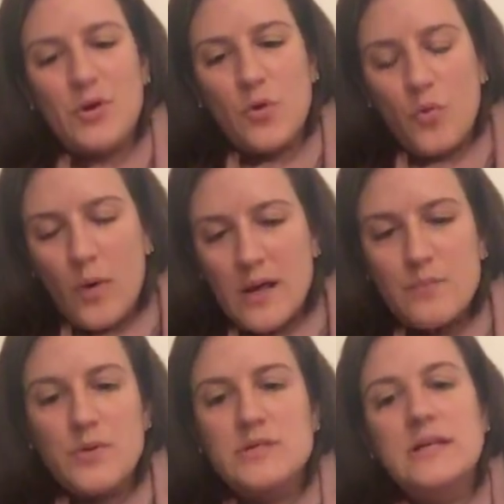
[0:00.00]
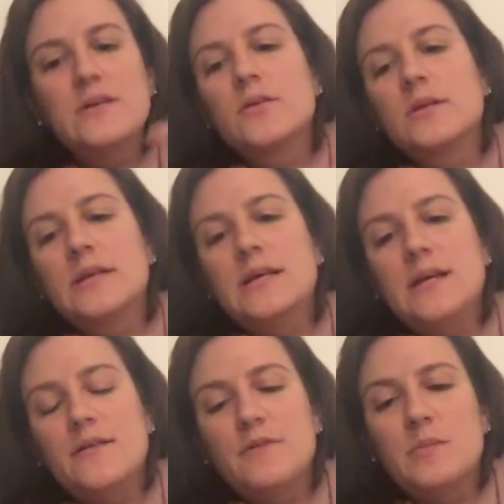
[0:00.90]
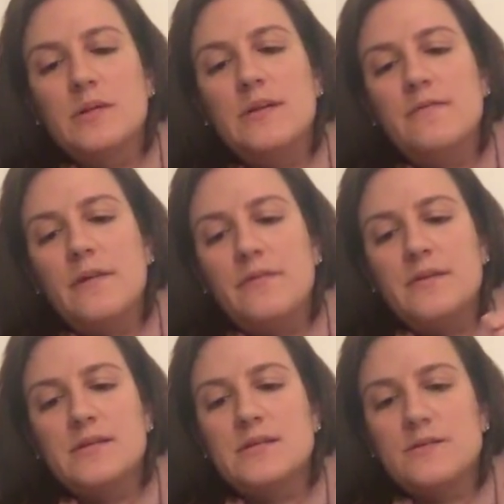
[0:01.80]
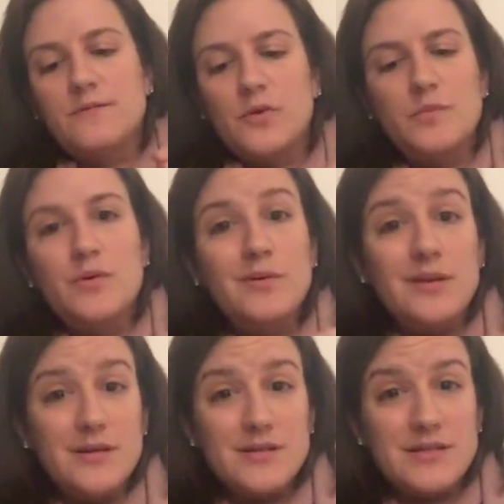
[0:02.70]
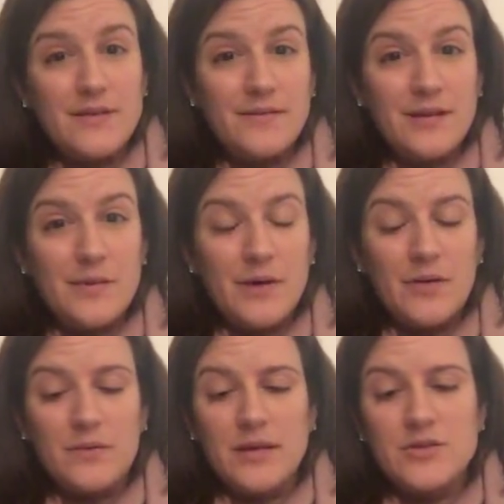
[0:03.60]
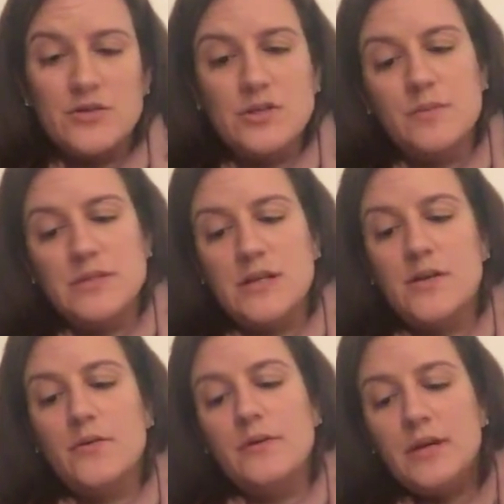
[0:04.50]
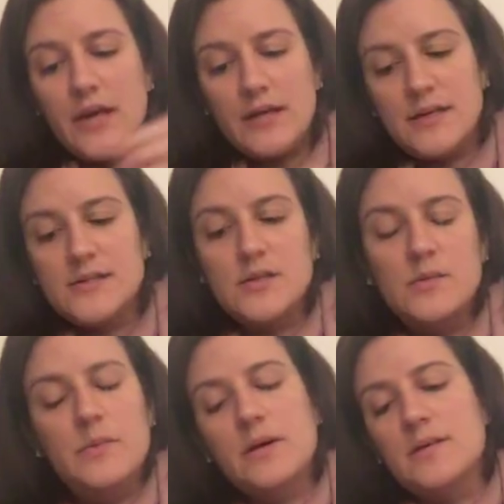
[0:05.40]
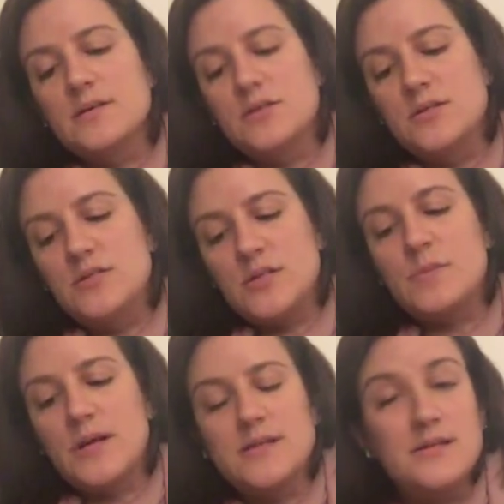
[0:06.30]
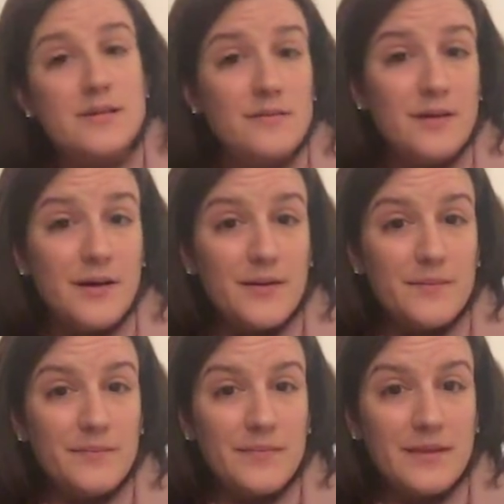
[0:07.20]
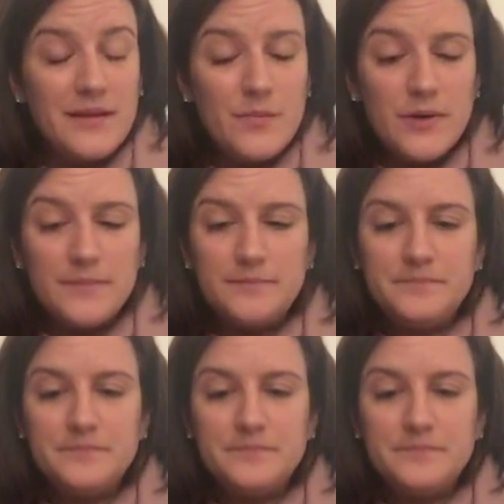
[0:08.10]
quite particularly of the belief that this full moon is definitely about relationship material. Not necessarily just because it's in Libra,